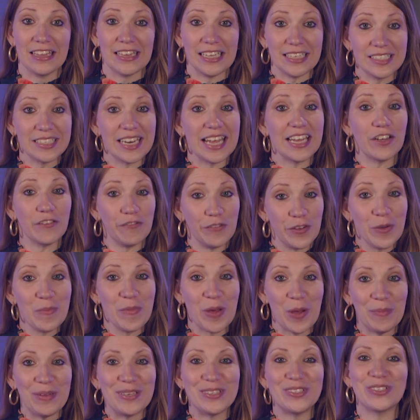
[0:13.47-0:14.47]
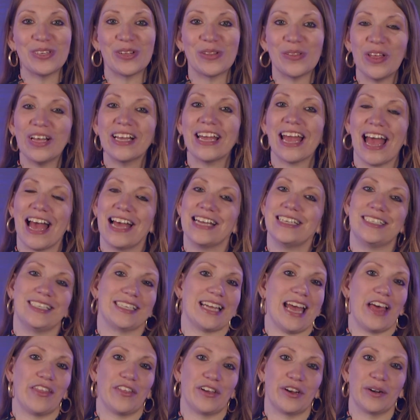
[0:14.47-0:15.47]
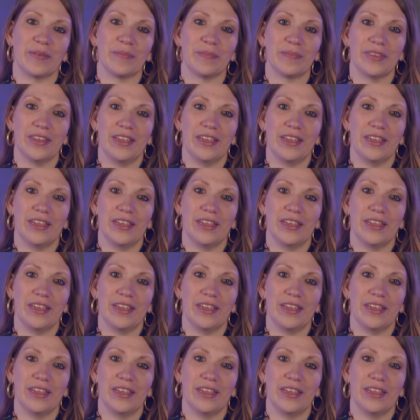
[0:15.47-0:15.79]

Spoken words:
Let's take a few moments to look ahead together.